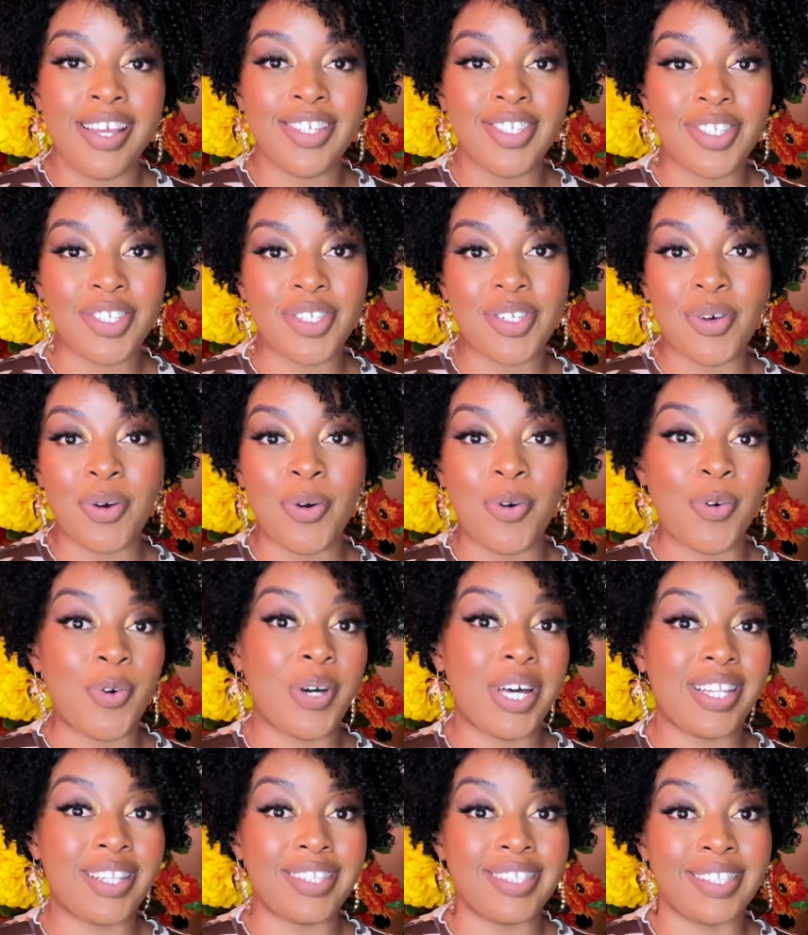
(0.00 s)

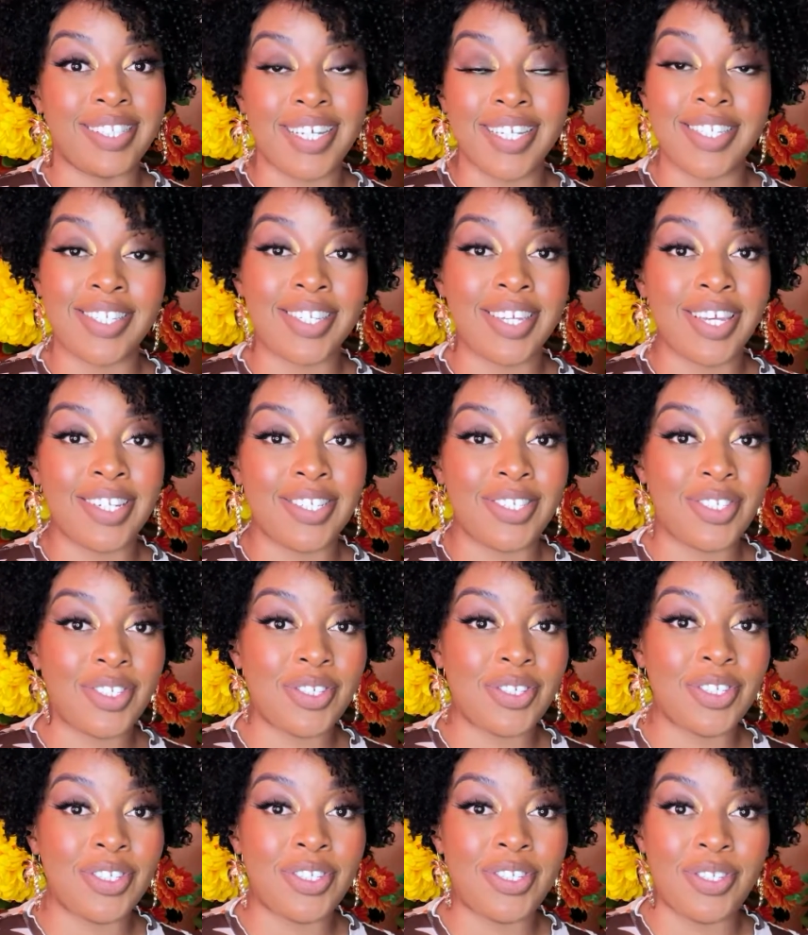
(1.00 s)
So let's get
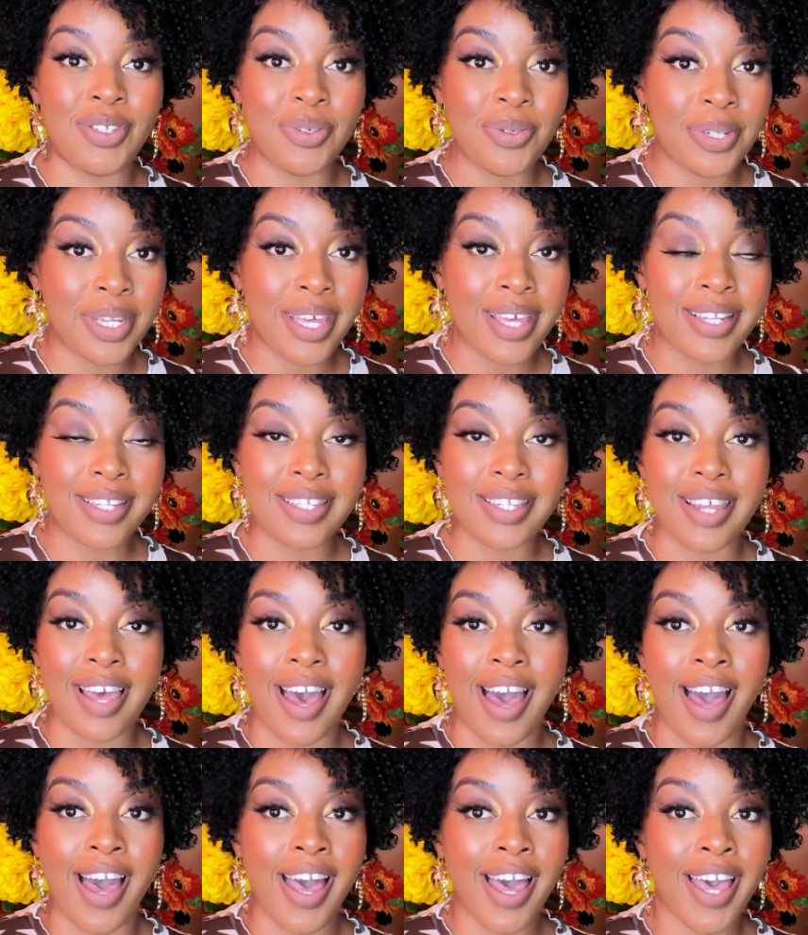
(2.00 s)
into this unit.
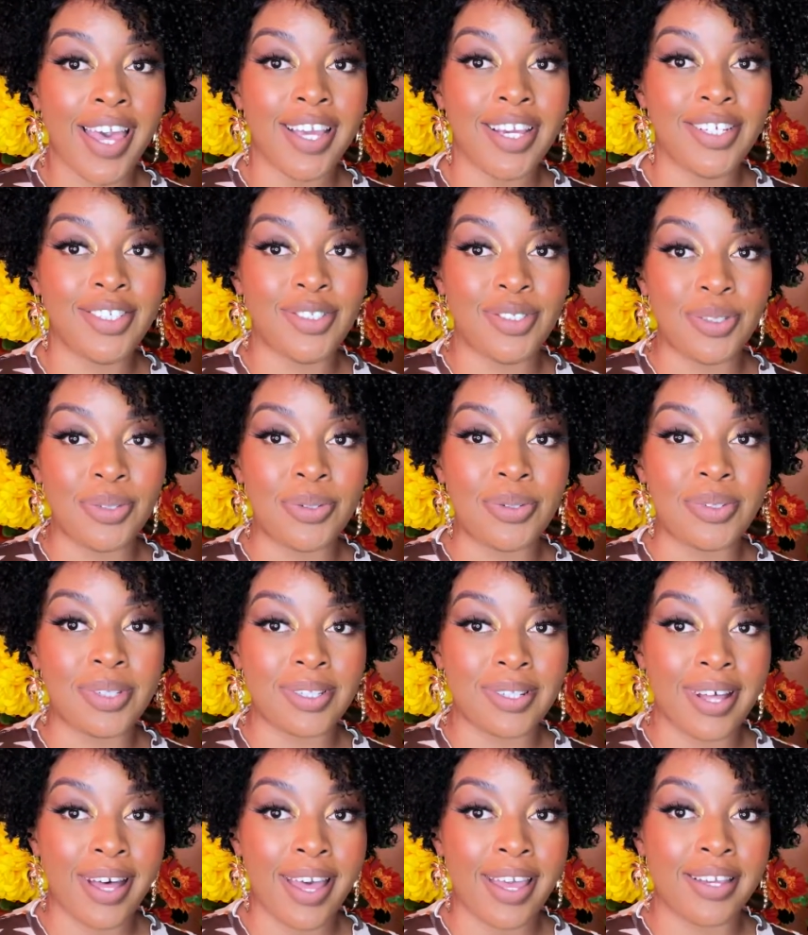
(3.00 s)
I do
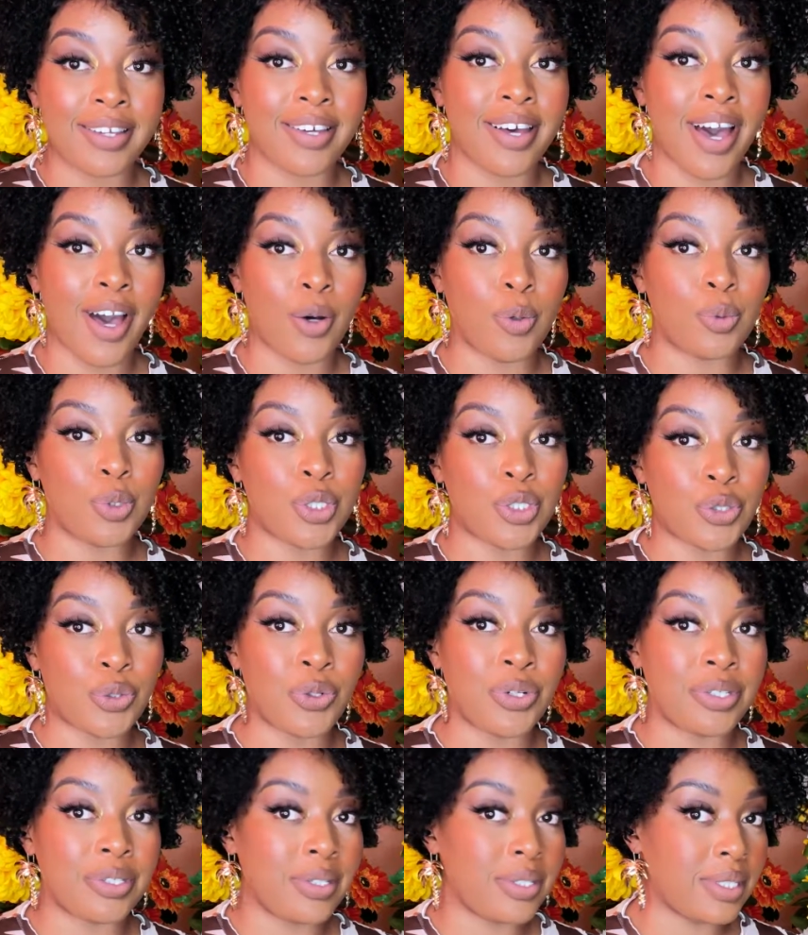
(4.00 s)
like how
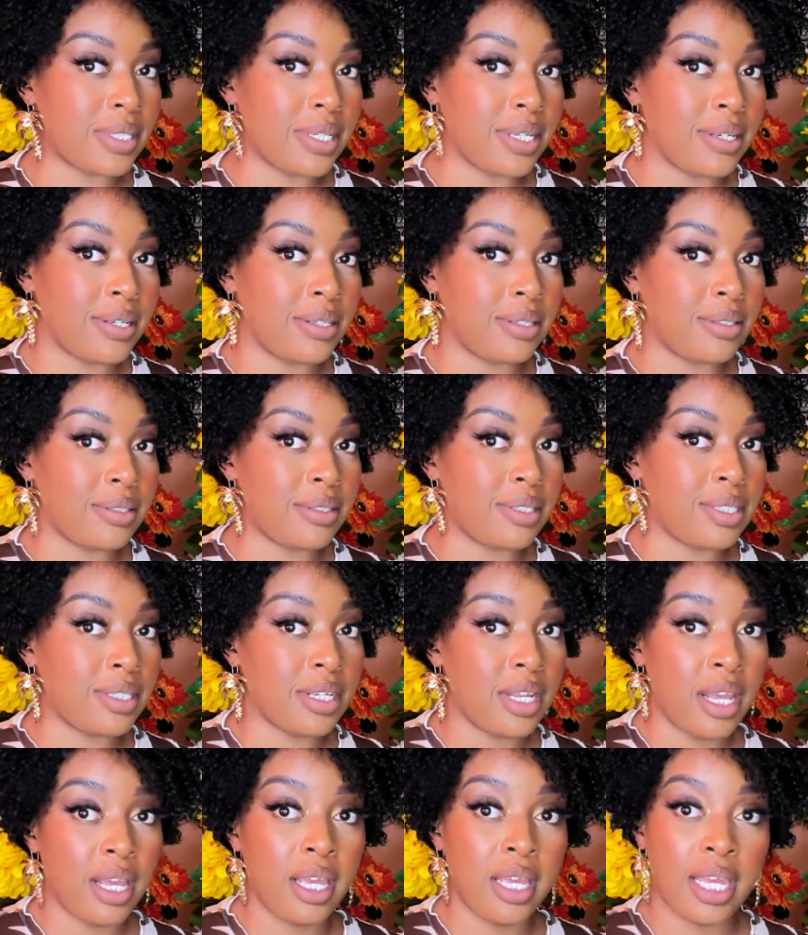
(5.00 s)
short this is.